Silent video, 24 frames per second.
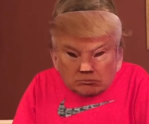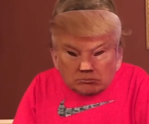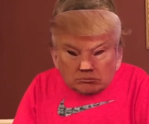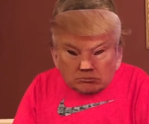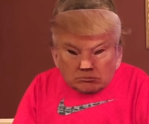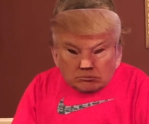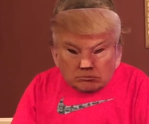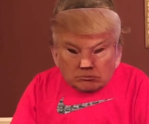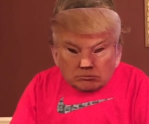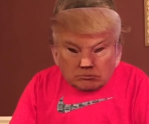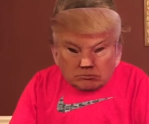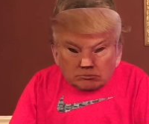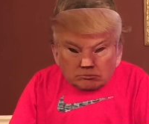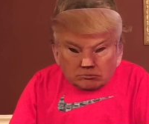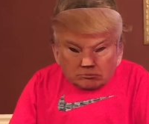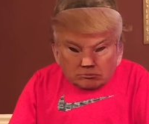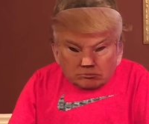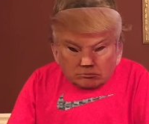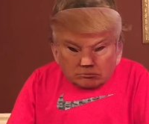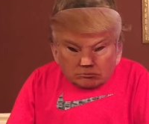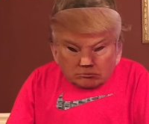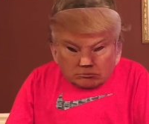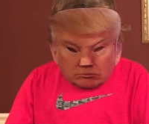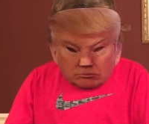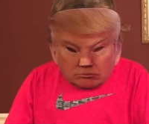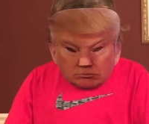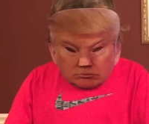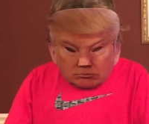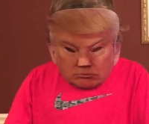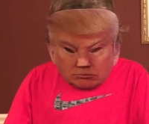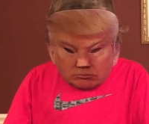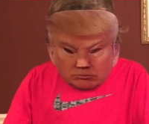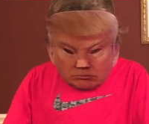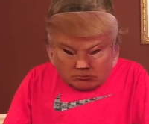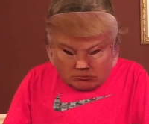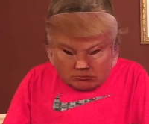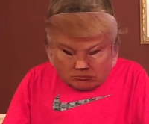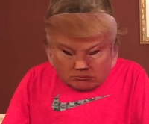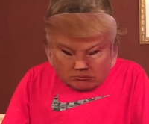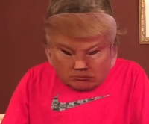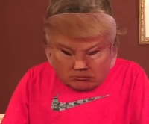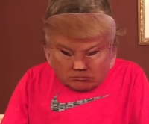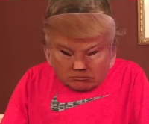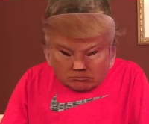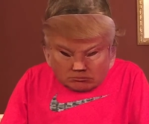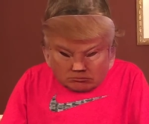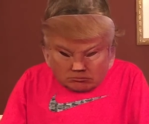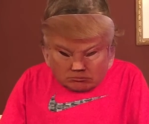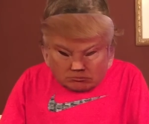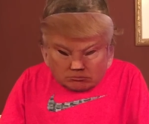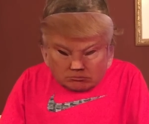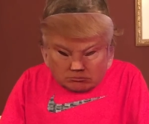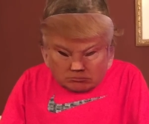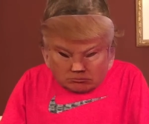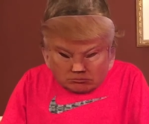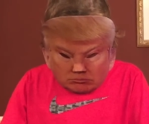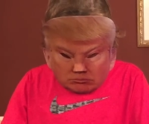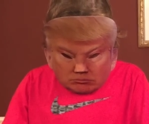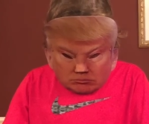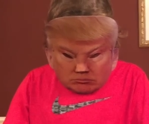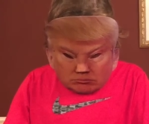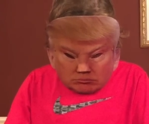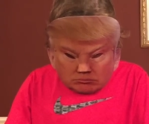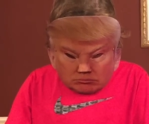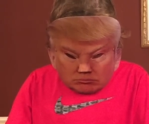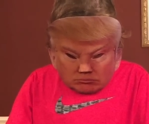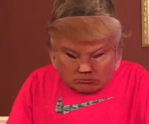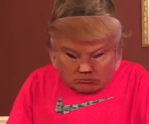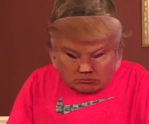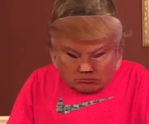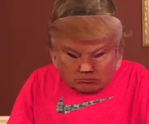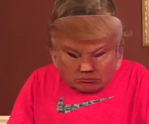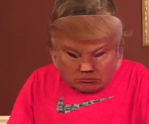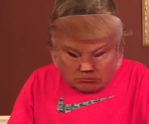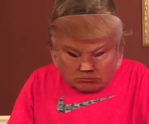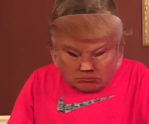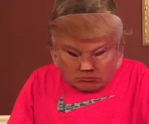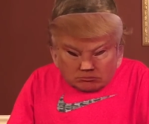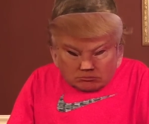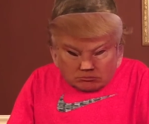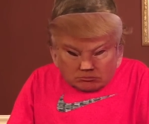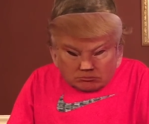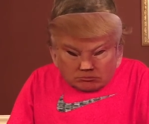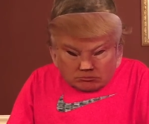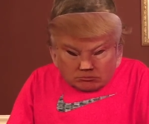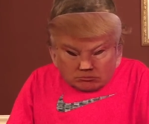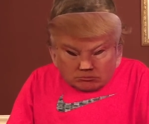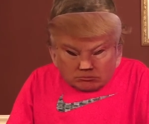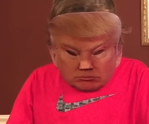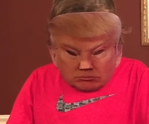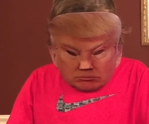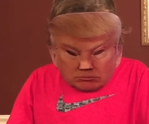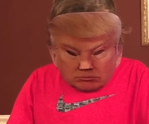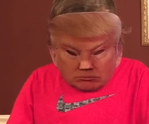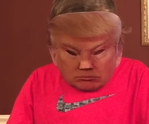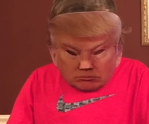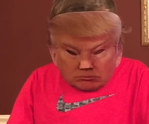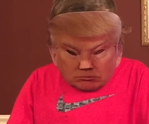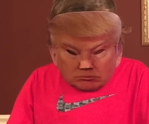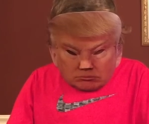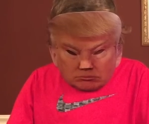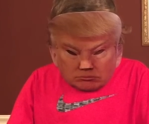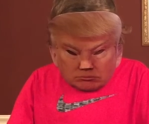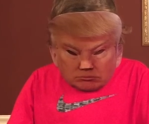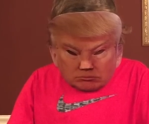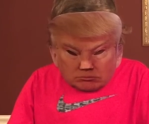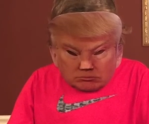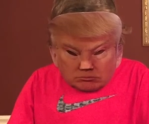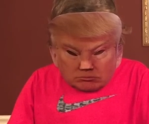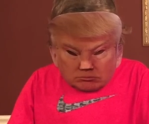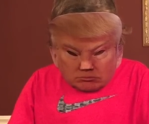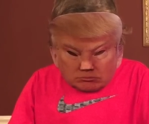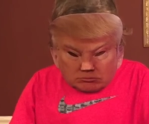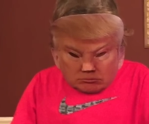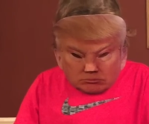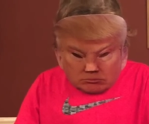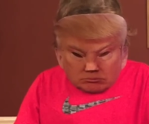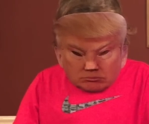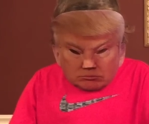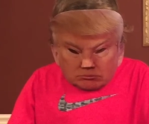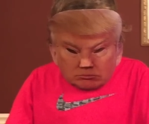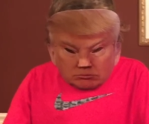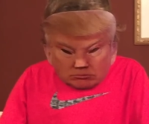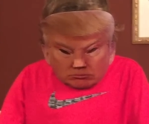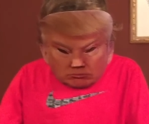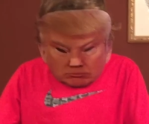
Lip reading: (silence)